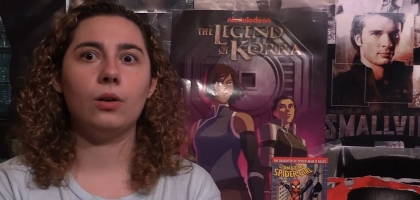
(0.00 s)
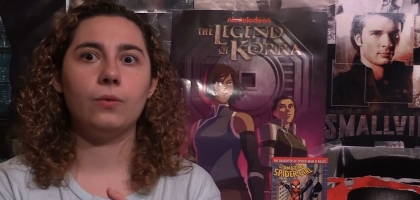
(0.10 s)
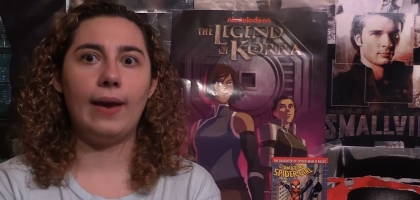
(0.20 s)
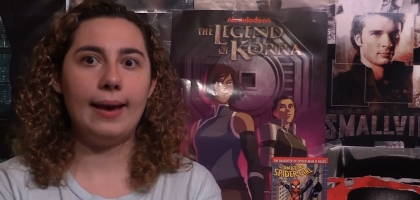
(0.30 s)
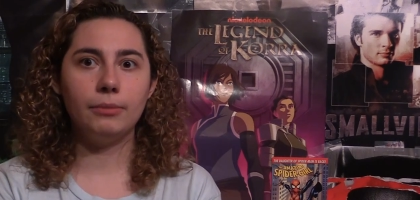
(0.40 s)
Speaker 1: her
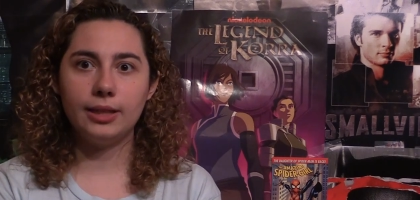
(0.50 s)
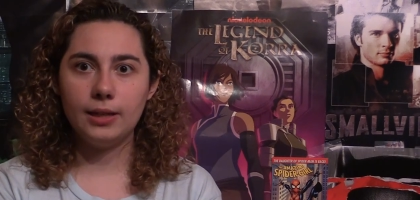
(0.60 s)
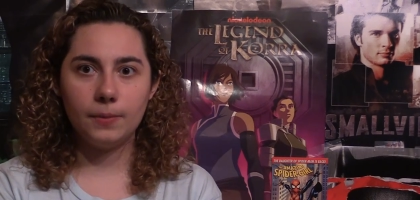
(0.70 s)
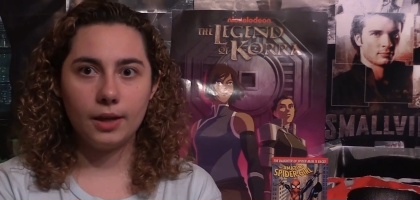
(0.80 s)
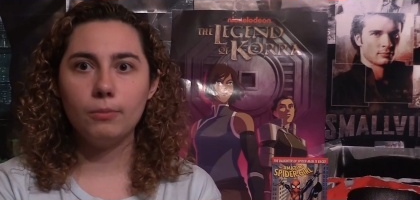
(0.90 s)
family
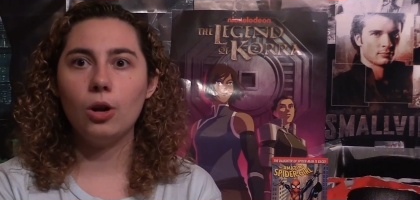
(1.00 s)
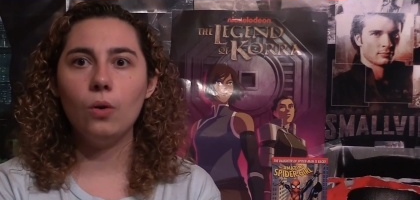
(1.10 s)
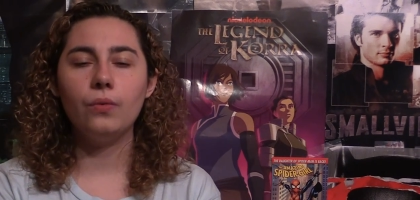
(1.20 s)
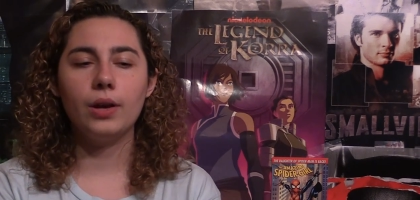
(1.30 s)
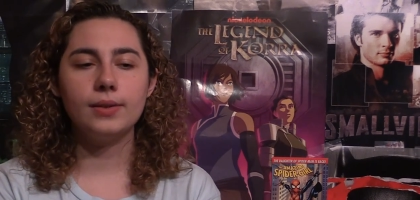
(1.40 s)
to become
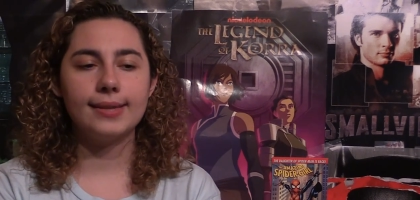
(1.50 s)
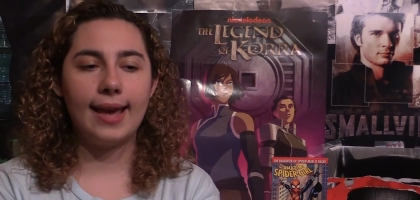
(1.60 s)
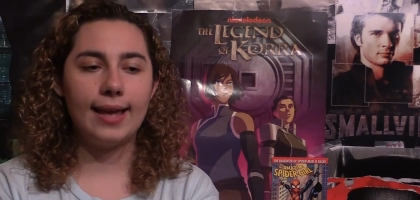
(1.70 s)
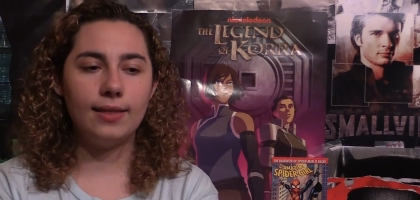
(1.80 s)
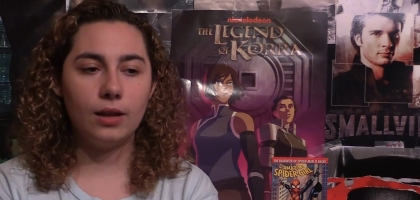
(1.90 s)
Novas,
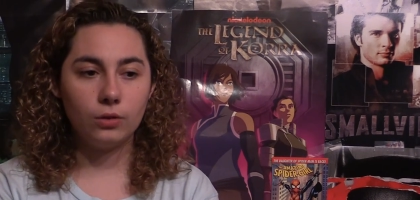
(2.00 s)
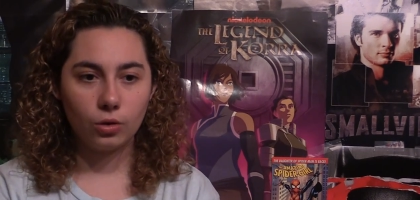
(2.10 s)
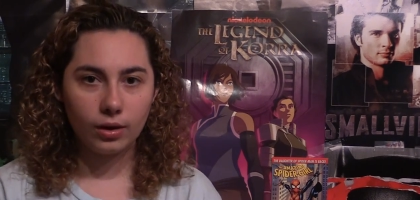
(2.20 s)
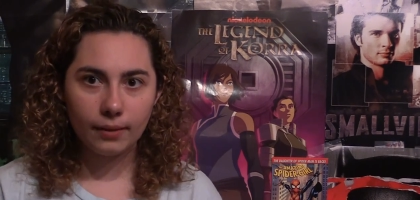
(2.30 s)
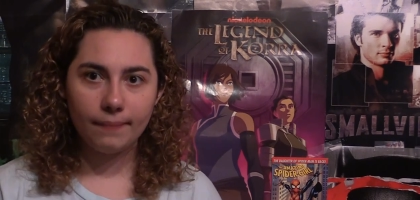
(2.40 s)
and then
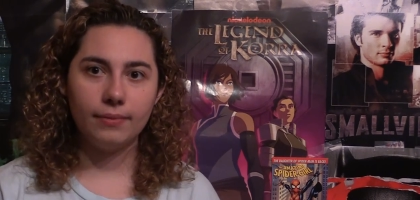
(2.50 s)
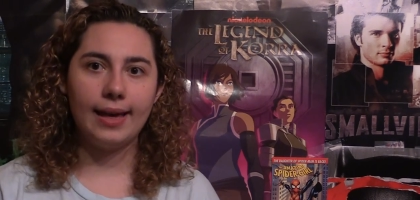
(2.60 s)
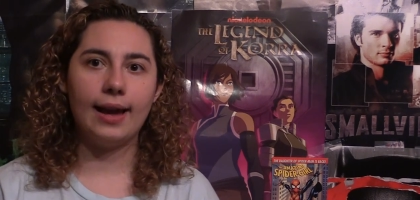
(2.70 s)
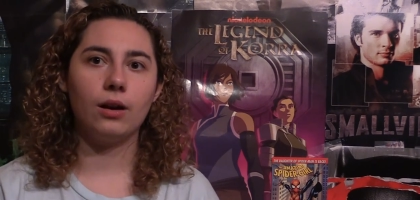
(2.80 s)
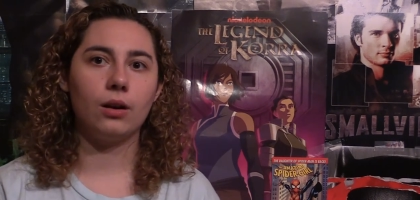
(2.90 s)
learning
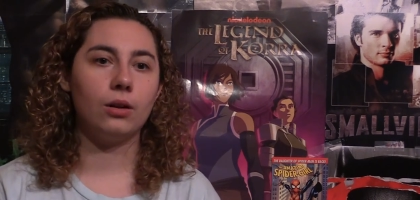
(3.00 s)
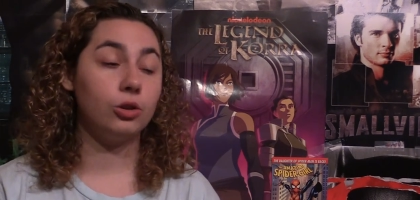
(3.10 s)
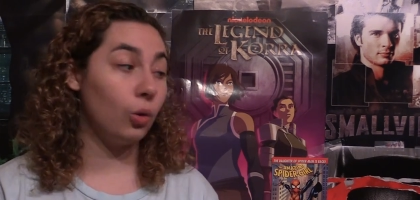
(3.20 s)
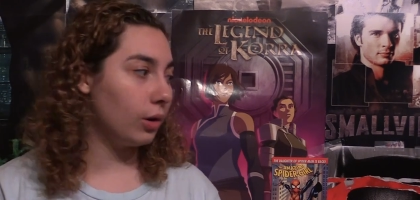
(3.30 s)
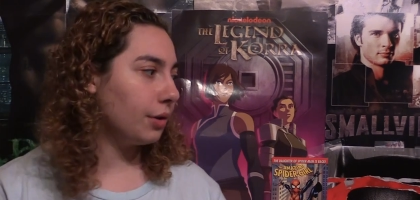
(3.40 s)
that her
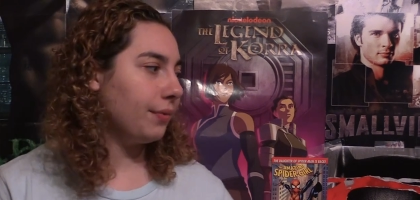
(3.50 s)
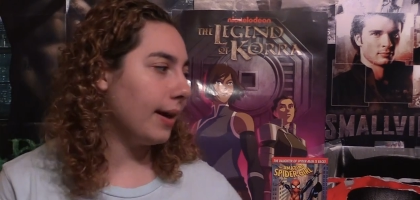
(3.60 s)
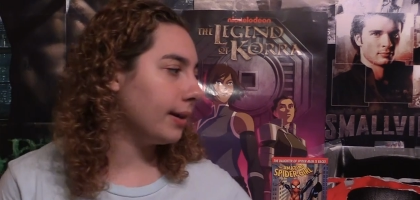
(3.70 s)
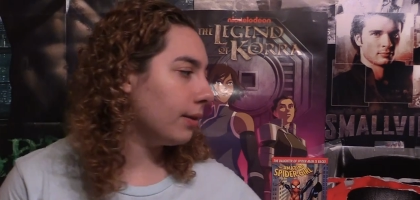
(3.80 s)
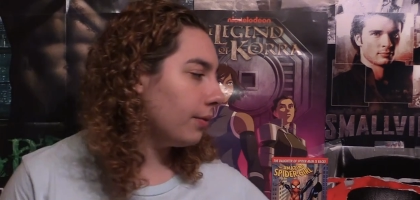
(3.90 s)
daughter
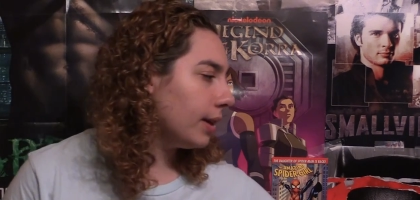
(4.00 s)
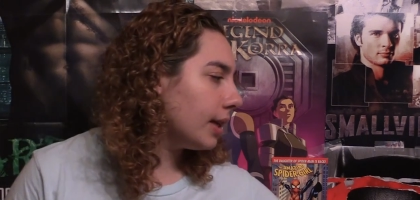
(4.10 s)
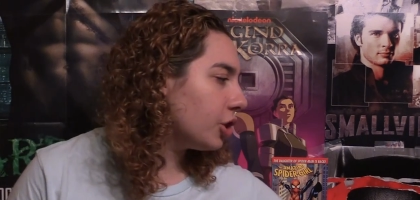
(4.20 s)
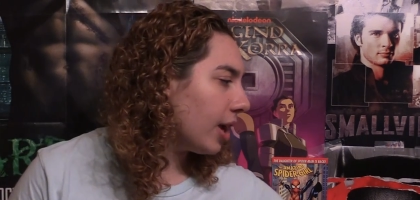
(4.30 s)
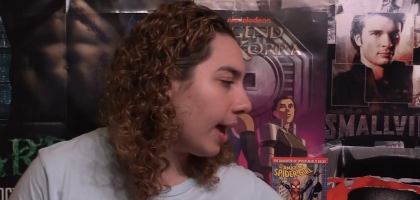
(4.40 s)
found the
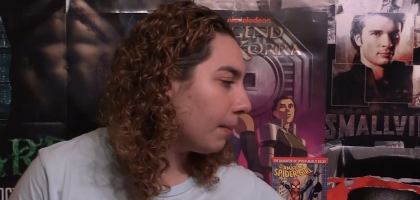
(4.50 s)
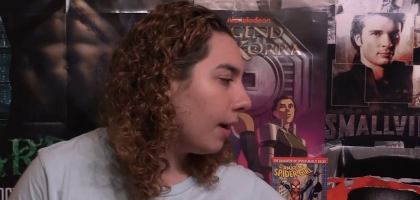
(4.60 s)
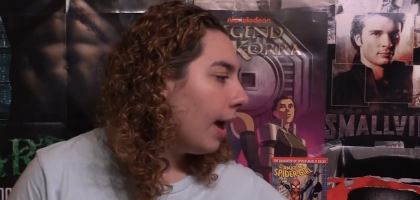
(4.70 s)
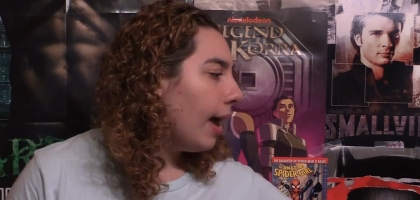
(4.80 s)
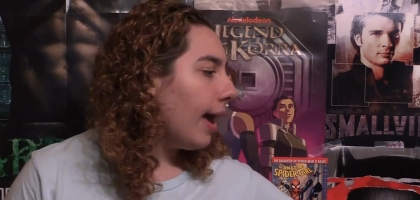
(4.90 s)
Infinity Gem,
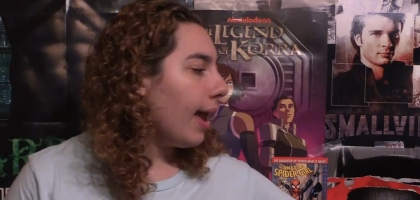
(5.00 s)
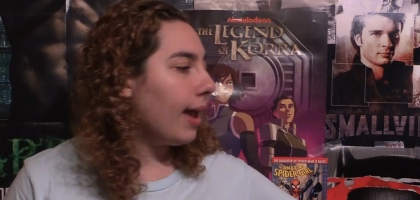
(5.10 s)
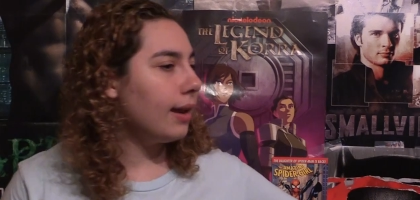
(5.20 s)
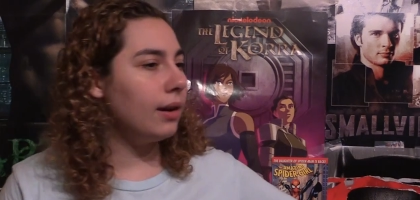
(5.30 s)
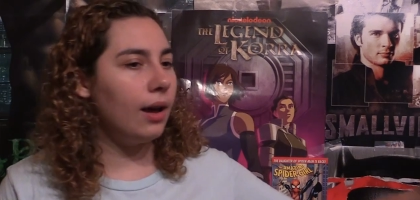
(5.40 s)

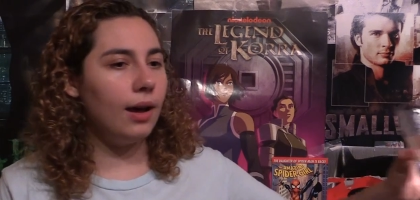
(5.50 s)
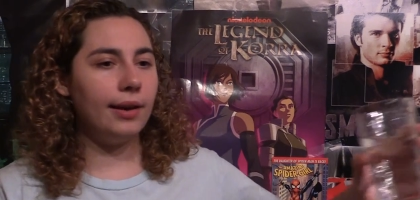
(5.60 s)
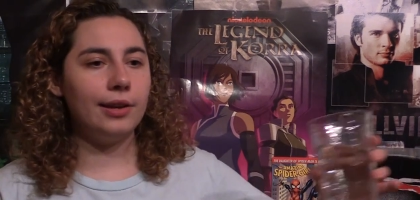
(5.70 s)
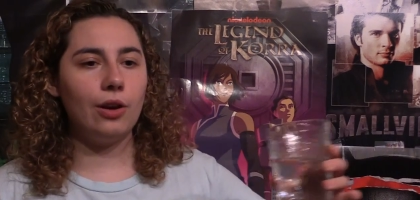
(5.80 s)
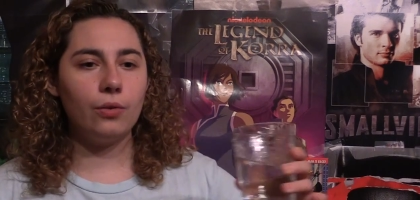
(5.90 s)
and
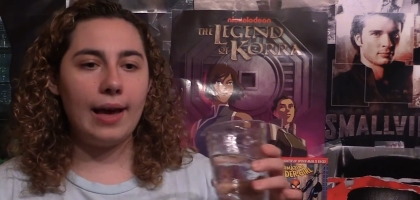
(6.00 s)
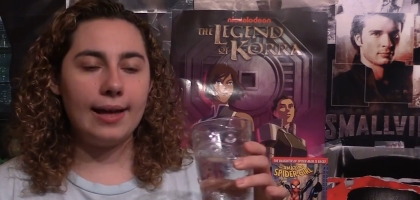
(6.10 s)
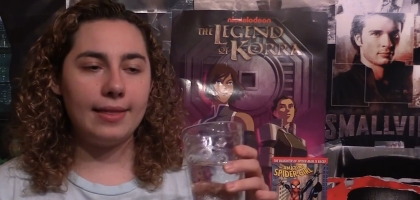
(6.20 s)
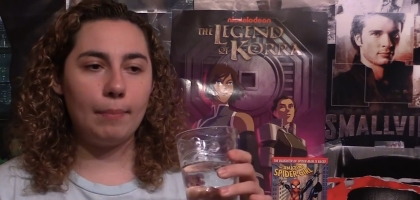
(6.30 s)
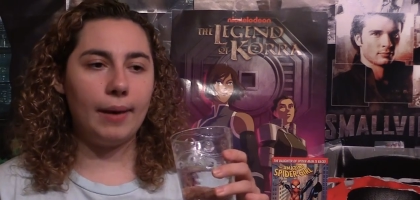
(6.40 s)
uh, you know,
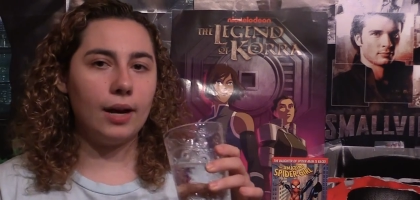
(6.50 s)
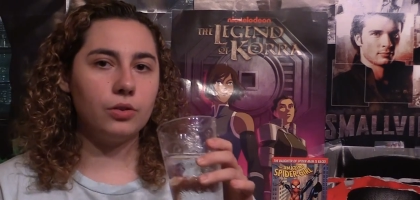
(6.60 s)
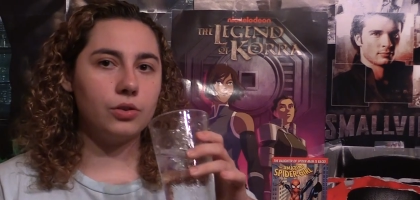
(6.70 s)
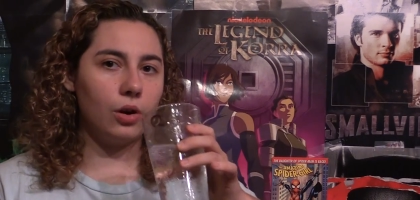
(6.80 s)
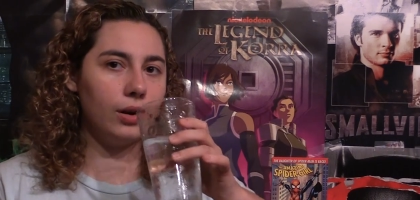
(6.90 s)
that that battle
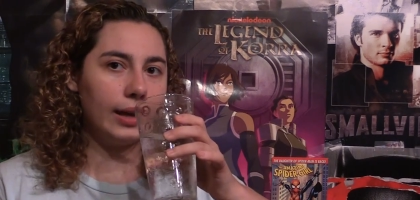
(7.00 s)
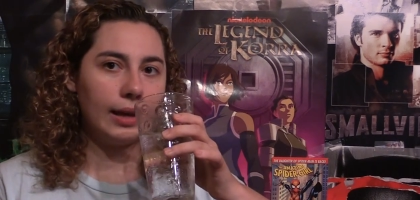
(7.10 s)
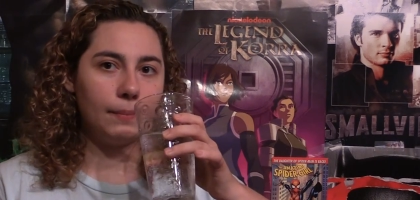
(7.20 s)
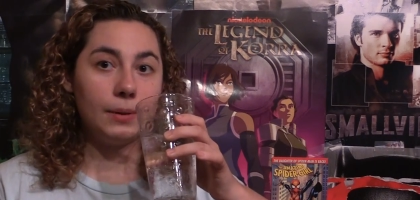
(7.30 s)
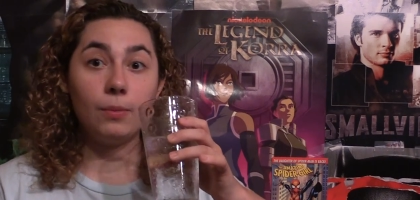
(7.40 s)
starting
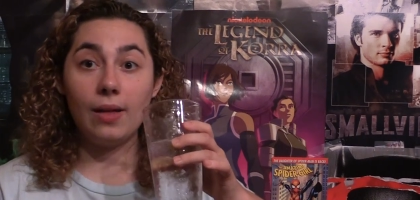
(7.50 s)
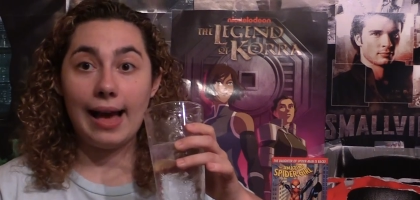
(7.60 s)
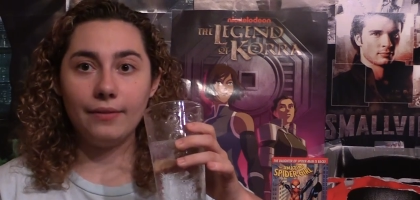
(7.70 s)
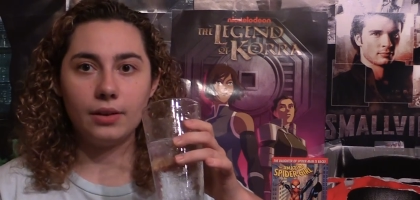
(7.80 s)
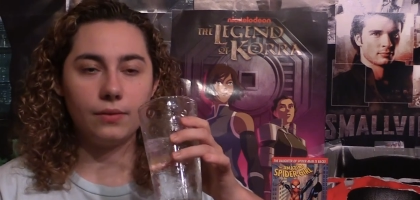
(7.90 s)
and people
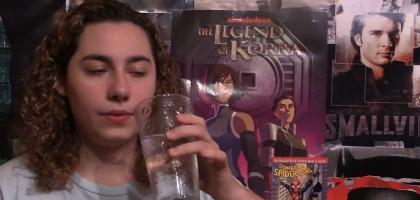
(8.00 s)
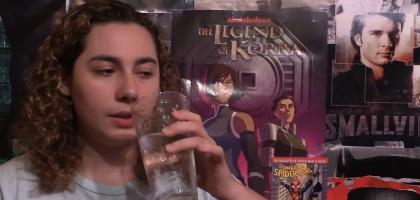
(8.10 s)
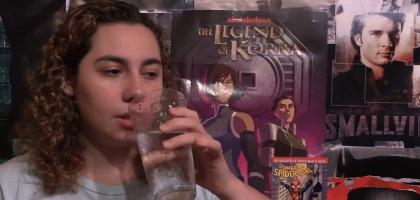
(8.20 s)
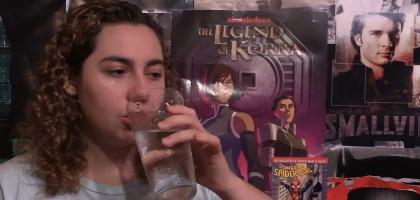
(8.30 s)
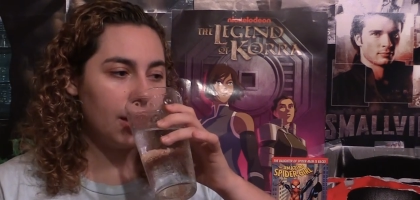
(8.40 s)
having
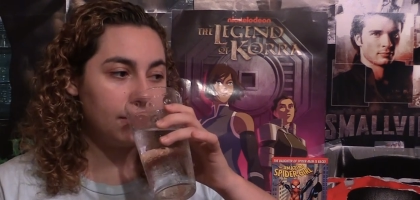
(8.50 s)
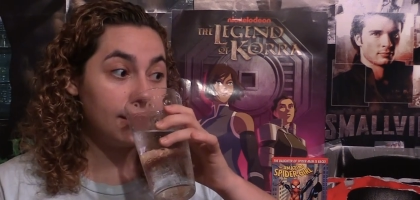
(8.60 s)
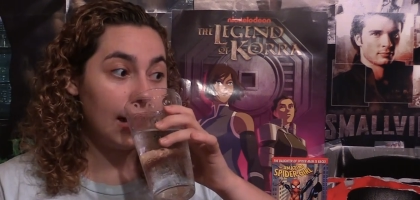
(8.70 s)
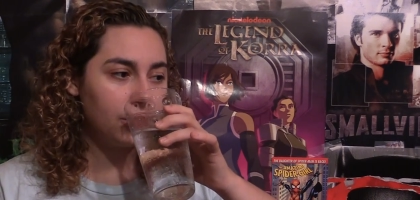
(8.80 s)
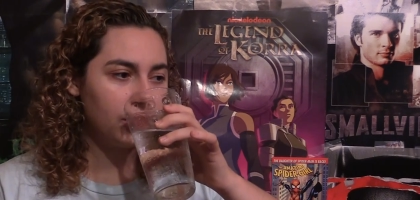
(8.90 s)
Infinity Gems,
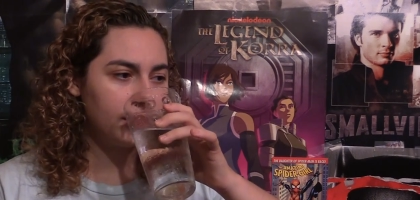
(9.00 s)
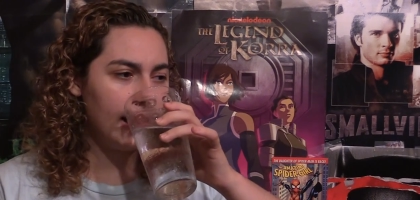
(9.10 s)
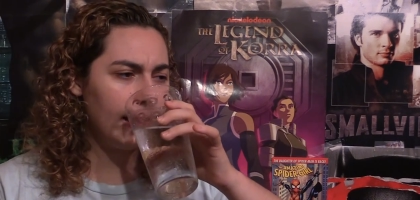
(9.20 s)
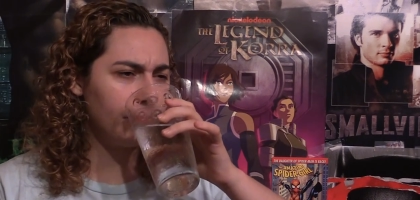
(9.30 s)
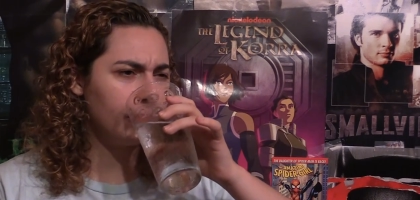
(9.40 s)
not just
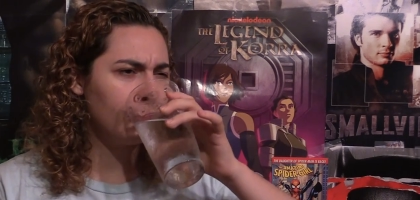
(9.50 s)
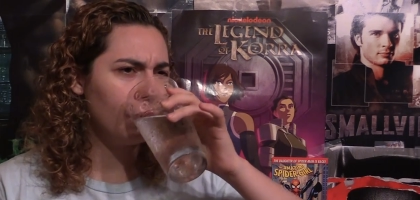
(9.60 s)
them.